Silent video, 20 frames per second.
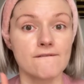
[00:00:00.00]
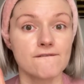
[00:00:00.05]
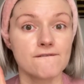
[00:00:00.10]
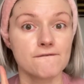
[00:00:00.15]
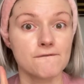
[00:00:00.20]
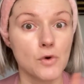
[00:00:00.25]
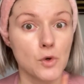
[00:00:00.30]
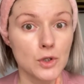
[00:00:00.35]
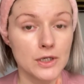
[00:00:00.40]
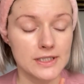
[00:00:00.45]

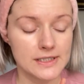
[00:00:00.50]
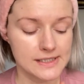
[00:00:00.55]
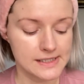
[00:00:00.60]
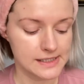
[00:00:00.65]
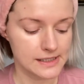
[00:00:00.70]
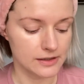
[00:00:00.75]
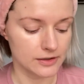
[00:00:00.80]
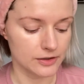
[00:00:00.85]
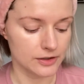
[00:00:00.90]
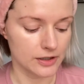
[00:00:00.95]
For
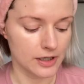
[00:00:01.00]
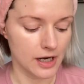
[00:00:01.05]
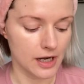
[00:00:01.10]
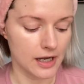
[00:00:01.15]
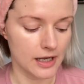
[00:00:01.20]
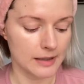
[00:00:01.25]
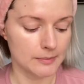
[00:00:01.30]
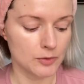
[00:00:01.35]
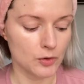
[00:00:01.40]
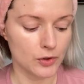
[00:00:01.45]
concealer,
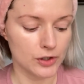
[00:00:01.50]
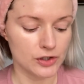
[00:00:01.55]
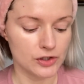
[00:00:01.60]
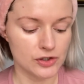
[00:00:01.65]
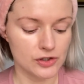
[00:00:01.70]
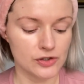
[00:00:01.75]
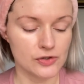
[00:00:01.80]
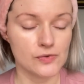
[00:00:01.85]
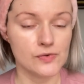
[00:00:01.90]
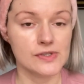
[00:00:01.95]
I'm going
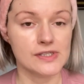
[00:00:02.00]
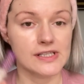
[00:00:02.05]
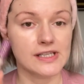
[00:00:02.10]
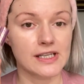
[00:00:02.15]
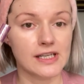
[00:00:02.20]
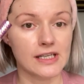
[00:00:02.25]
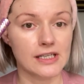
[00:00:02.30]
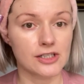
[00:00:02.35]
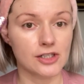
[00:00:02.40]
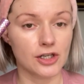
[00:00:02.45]
to use
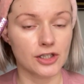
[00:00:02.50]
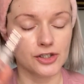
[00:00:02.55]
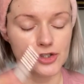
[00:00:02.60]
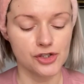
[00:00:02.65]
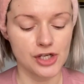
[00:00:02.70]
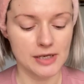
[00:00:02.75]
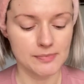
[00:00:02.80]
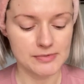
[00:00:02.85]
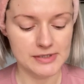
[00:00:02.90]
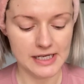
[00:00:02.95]
the Tarte
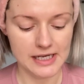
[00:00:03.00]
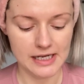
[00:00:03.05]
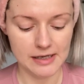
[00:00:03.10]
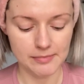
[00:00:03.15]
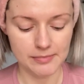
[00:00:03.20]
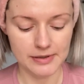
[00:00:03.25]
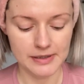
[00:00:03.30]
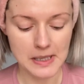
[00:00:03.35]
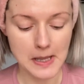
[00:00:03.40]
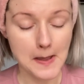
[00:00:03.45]
Shape
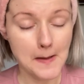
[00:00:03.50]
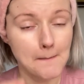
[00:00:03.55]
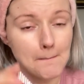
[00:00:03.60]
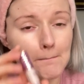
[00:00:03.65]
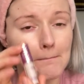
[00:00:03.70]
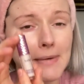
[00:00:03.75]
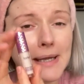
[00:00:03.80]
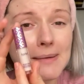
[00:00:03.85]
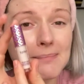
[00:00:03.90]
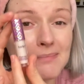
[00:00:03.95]
Tape,
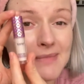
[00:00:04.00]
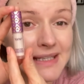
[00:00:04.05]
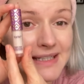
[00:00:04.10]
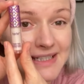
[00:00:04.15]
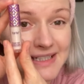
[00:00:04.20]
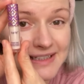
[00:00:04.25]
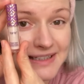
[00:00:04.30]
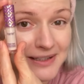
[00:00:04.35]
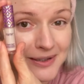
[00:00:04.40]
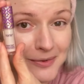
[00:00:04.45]
my
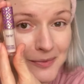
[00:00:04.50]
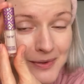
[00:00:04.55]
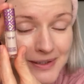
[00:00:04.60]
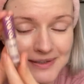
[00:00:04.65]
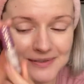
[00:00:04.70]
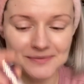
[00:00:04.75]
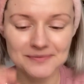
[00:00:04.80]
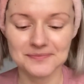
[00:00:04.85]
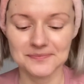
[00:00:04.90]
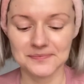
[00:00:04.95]
mini little
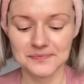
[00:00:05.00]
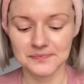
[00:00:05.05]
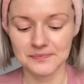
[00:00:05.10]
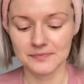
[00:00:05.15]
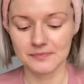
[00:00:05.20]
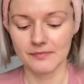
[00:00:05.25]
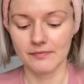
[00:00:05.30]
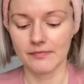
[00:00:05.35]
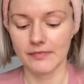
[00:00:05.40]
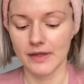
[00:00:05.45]
one.
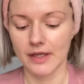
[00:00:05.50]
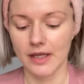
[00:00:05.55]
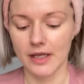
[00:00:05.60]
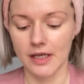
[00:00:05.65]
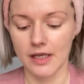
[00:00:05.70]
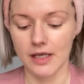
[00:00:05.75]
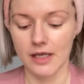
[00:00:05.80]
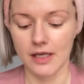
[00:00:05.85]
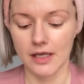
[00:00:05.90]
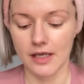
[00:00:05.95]

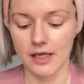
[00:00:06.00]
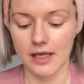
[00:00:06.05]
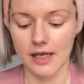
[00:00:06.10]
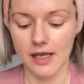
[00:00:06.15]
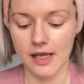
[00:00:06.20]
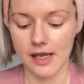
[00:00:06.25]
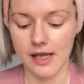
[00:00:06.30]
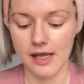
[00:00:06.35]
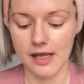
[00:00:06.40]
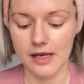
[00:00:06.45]

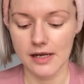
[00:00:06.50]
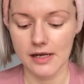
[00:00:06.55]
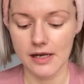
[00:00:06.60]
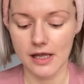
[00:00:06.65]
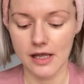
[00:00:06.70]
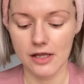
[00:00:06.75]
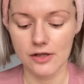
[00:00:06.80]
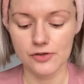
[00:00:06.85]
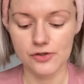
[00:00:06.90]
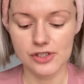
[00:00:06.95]
And
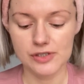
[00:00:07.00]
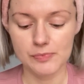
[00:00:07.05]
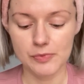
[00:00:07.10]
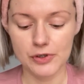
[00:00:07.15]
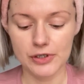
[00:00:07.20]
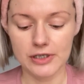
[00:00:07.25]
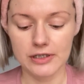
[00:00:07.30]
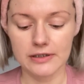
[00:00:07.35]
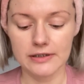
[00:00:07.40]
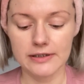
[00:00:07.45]
I'll just
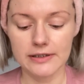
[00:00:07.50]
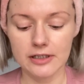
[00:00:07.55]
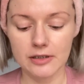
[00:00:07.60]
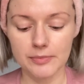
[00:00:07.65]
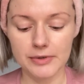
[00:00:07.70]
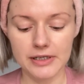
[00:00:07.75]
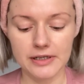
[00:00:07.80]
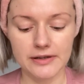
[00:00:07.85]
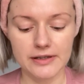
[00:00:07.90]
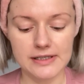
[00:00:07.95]
put a little
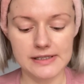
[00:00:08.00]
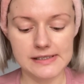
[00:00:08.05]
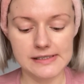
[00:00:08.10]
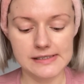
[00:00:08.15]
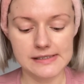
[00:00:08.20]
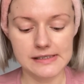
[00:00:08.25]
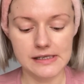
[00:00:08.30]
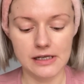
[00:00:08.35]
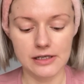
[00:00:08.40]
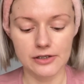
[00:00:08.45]
bit of
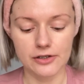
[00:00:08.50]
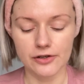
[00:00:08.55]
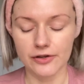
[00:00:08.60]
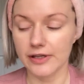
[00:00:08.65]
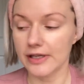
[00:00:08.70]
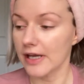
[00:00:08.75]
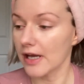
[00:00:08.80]
this under the